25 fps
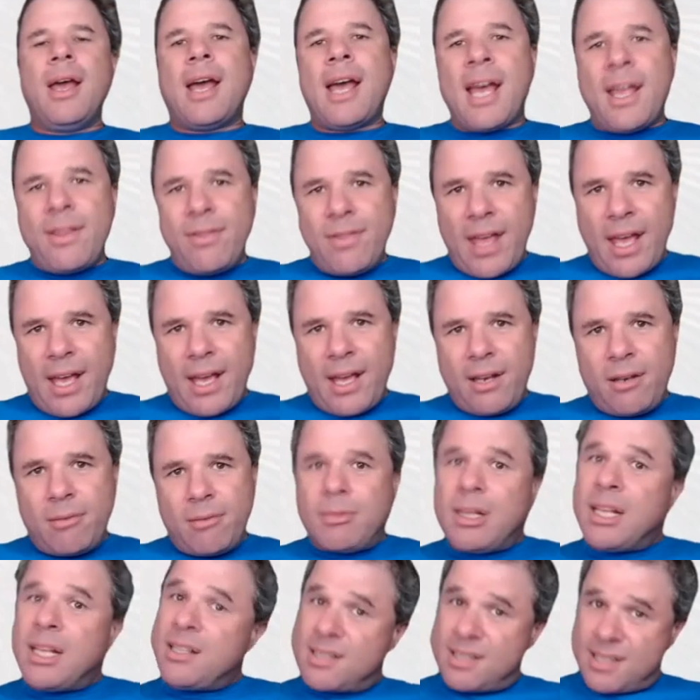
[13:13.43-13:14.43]
And then,
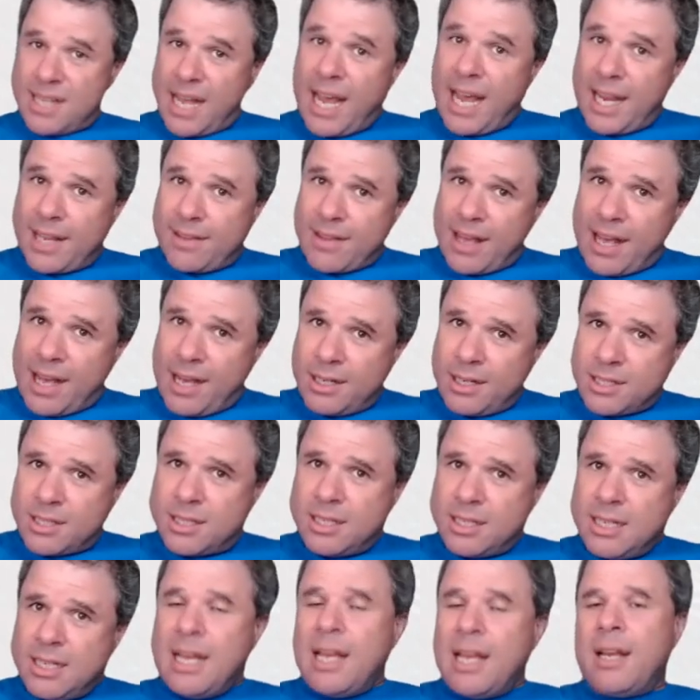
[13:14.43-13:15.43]
in saying that,
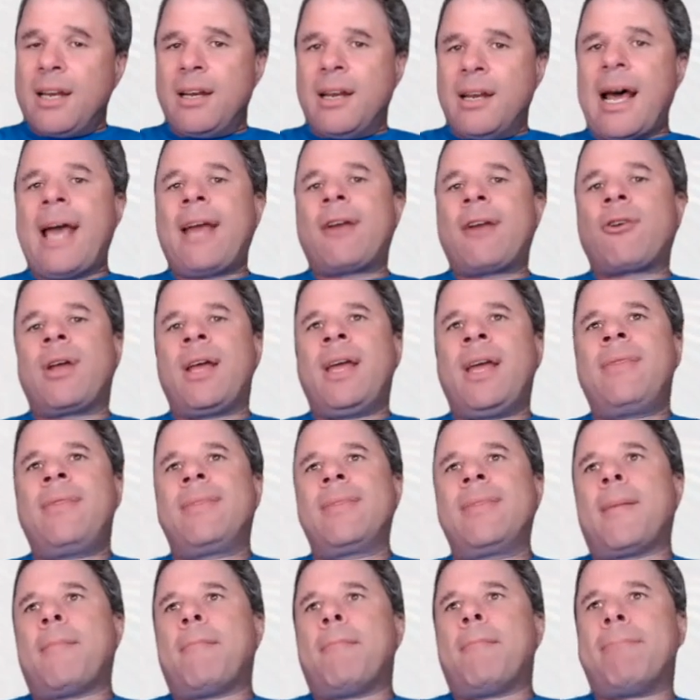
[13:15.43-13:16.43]
later in
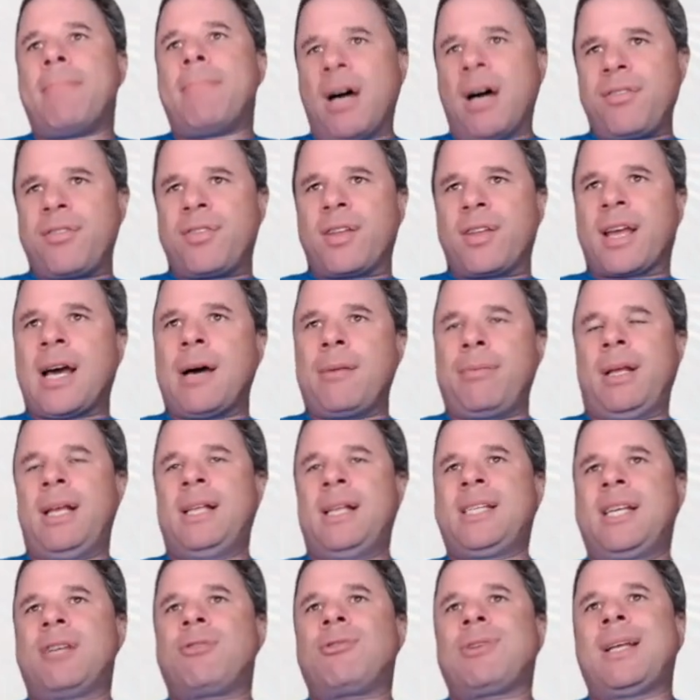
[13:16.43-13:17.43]
the month, the company
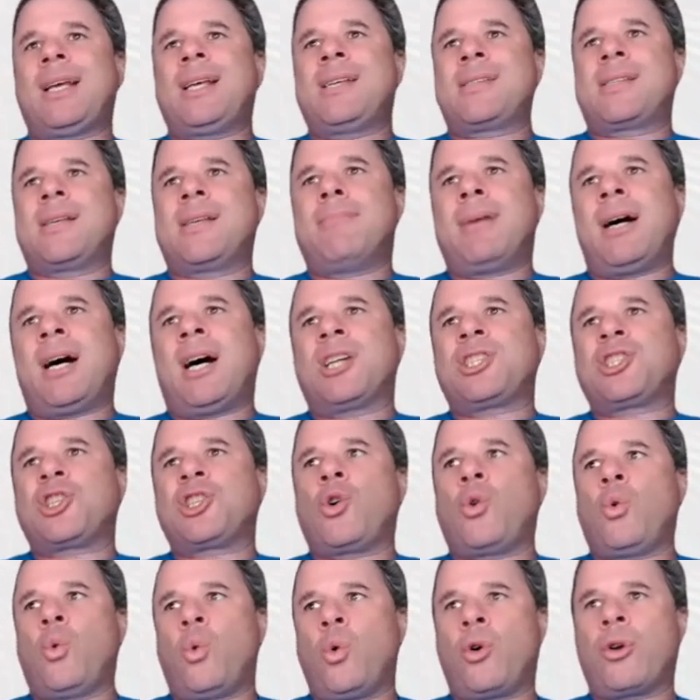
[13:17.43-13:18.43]
did release the March
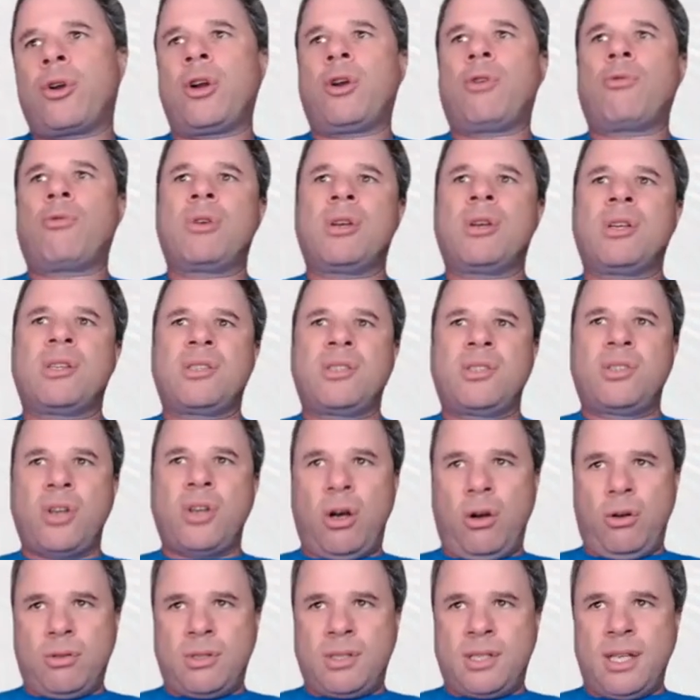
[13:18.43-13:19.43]
quarter
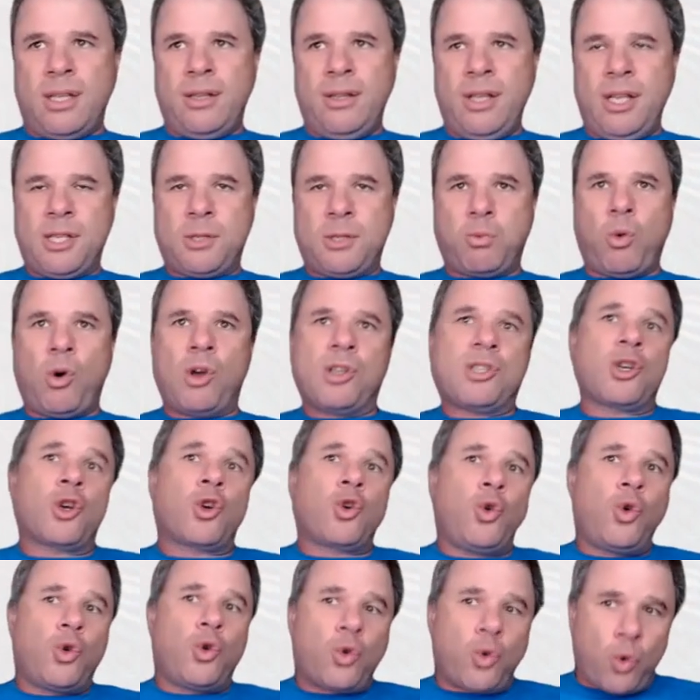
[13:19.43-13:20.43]
results. And this was a
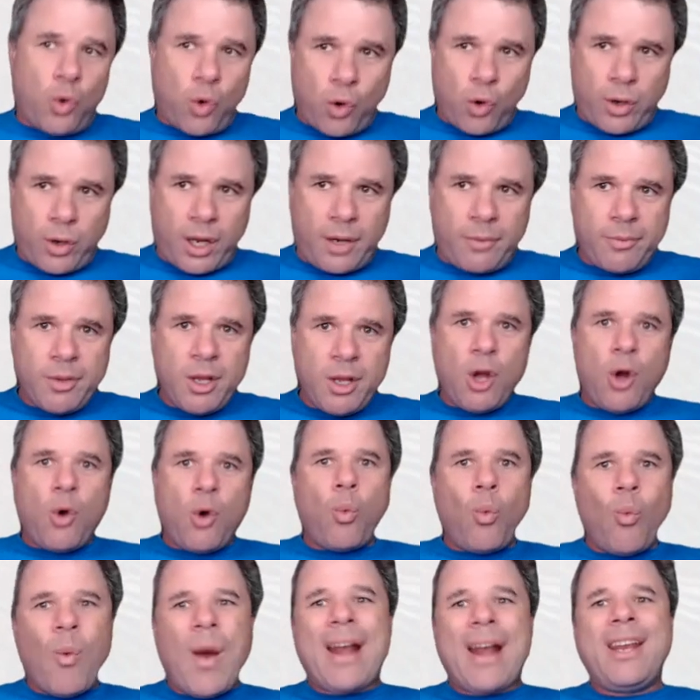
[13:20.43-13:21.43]
good quarter
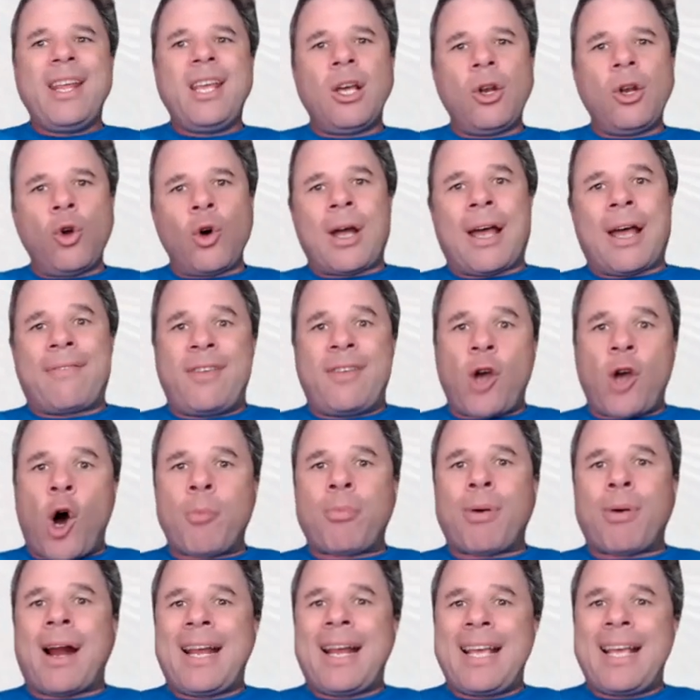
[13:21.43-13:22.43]
when you look at the
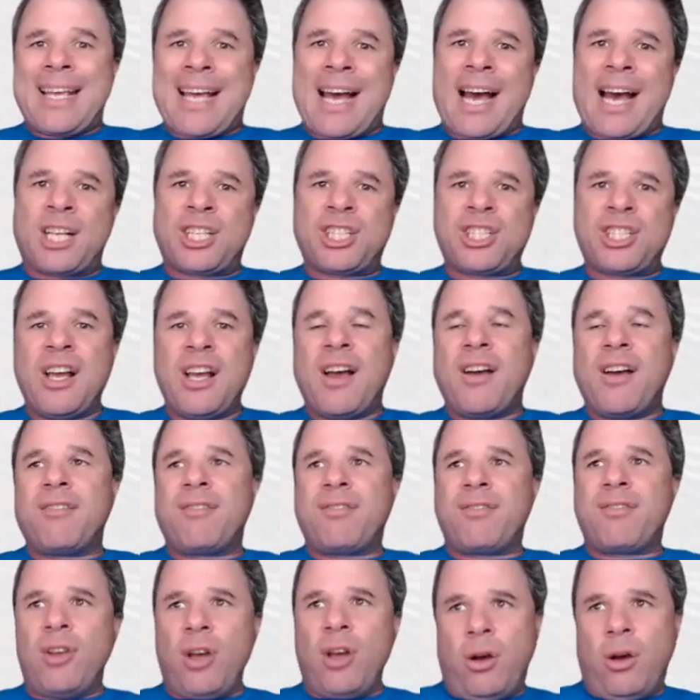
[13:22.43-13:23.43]
operating cash
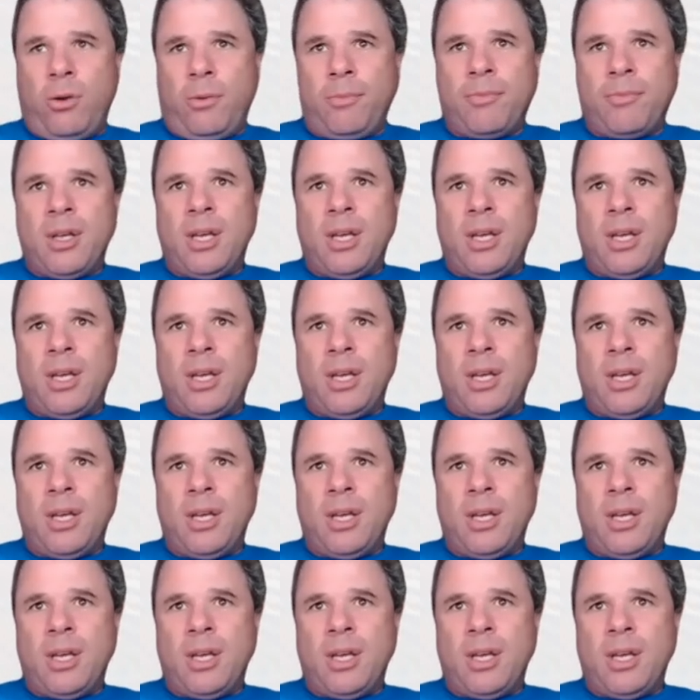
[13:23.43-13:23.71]
flow.